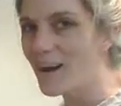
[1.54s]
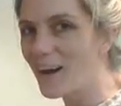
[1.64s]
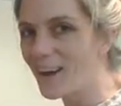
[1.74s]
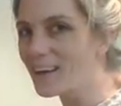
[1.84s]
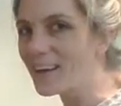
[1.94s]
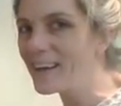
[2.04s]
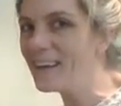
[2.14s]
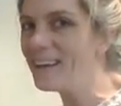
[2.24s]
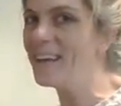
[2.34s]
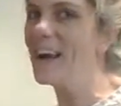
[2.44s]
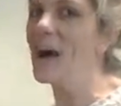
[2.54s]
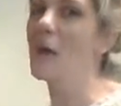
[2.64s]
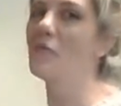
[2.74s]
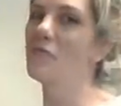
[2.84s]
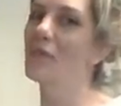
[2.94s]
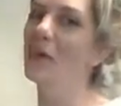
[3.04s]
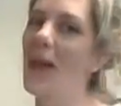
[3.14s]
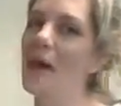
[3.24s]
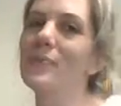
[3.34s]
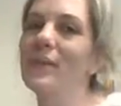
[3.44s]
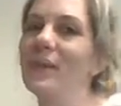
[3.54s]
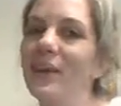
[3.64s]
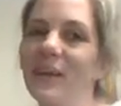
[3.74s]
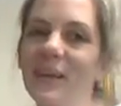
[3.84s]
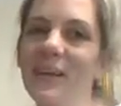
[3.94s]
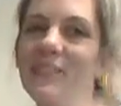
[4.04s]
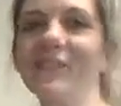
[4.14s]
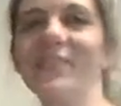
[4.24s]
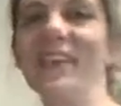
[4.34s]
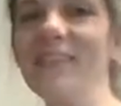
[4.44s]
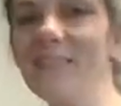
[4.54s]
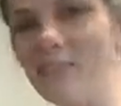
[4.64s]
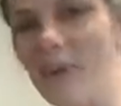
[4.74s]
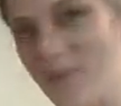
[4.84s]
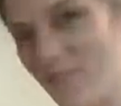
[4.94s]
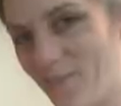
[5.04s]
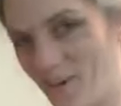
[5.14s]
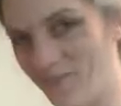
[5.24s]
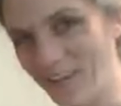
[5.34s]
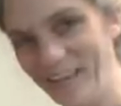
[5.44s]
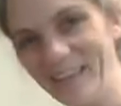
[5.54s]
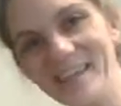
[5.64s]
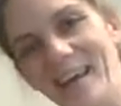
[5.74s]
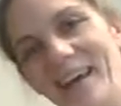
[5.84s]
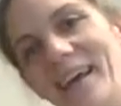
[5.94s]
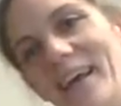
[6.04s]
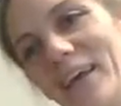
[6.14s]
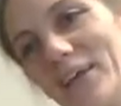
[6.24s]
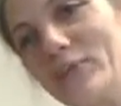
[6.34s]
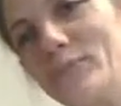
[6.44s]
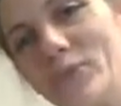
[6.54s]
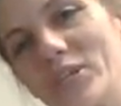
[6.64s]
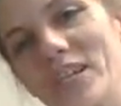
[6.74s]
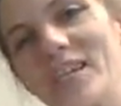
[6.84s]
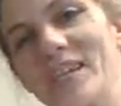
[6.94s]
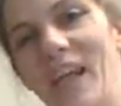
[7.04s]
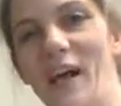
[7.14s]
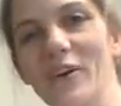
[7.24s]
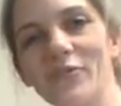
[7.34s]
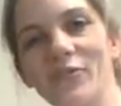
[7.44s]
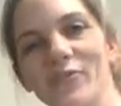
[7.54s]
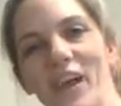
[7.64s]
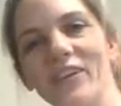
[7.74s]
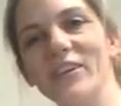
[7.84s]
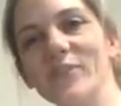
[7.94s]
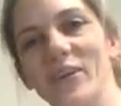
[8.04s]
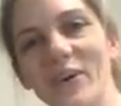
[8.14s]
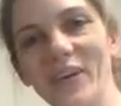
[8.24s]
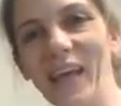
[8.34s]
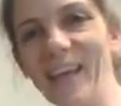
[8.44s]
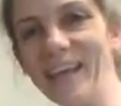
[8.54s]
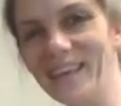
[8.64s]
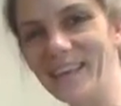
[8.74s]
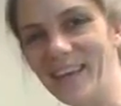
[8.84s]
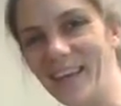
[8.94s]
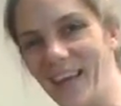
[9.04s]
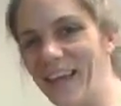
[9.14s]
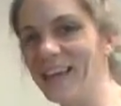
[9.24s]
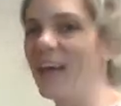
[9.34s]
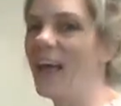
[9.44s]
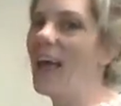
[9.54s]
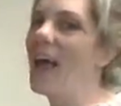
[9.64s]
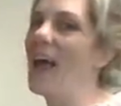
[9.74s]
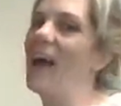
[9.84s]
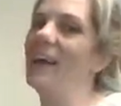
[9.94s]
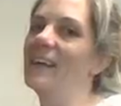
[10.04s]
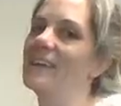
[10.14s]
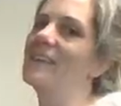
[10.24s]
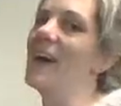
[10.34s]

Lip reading: Hi, I'm a very happy girl. I've received my 5-liter kombucha jar from Nourish Me Organics today, and